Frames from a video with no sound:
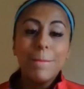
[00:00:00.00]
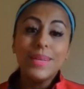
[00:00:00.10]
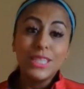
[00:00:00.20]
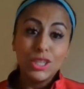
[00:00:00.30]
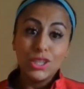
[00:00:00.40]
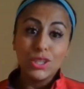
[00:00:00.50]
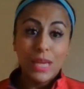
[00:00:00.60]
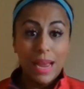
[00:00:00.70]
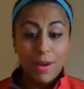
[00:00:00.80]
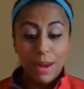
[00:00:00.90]
Mr.
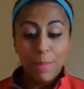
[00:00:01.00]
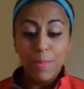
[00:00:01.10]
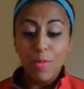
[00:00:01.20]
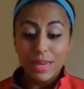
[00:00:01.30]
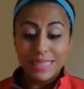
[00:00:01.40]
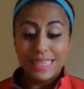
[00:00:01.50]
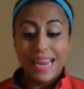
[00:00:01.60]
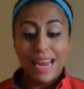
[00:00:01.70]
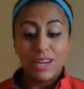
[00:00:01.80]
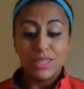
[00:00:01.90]
Scary pointed
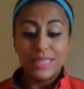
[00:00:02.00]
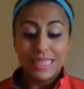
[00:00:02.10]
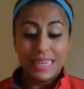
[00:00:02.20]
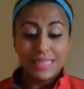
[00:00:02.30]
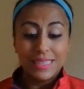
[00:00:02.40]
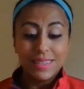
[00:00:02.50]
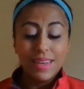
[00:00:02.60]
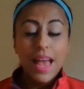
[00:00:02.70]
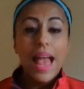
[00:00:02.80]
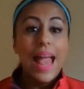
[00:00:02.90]
at her seat.
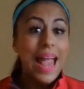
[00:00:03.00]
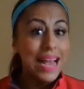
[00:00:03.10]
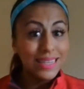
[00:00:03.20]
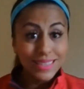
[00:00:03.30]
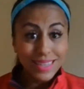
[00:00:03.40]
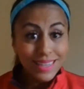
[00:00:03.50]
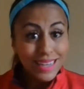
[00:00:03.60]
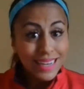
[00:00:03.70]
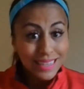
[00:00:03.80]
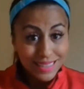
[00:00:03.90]

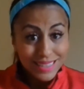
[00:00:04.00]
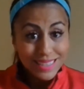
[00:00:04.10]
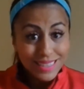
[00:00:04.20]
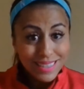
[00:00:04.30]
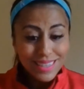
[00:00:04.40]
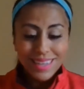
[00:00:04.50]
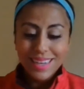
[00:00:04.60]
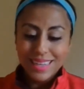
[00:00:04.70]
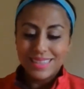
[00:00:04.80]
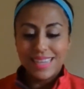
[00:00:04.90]
Excellent,
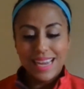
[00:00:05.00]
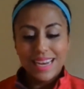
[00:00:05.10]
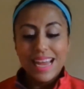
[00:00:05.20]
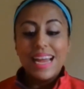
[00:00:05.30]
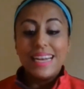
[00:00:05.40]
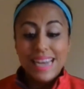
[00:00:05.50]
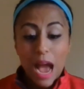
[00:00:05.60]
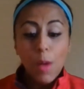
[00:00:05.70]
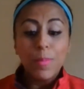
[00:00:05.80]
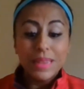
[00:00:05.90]
he said.
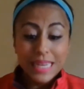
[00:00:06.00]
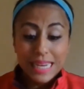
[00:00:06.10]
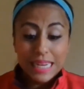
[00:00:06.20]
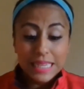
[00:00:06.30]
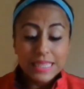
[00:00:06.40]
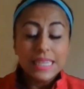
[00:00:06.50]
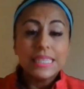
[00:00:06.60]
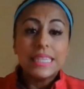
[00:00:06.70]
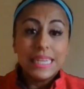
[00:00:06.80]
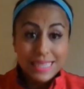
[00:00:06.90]
Now please
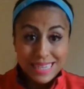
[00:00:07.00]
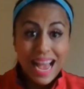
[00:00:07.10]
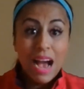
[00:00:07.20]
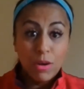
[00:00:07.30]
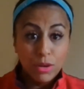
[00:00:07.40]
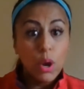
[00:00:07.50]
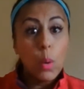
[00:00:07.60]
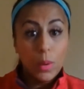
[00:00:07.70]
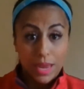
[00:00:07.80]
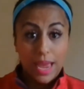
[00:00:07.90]
sit down,
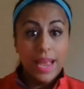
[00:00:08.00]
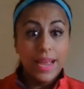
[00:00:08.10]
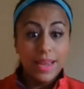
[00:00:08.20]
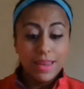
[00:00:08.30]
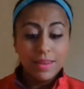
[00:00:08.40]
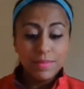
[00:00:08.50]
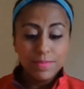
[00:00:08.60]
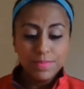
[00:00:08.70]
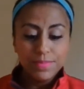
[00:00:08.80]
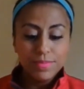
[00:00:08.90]
okay?
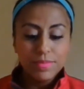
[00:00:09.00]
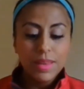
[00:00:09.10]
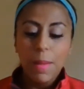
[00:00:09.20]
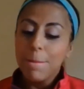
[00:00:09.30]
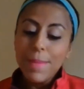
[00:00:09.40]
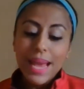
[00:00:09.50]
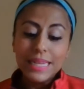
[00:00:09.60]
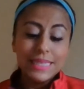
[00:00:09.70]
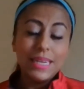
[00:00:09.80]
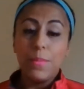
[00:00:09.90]

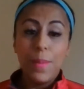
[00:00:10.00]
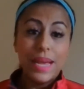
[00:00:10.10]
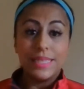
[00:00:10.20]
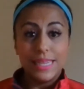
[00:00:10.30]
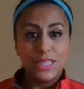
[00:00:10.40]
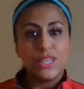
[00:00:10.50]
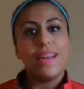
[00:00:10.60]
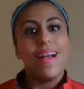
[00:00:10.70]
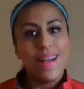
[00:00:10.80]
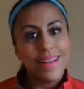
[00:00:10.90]
May didn't pay
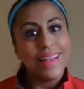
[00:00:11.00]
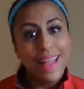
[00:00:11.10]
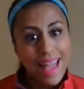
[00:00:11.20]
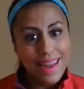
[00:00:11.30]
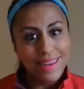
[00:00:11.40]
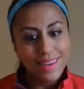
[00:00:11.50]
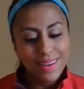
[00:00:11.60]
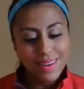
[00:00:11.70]
attention again.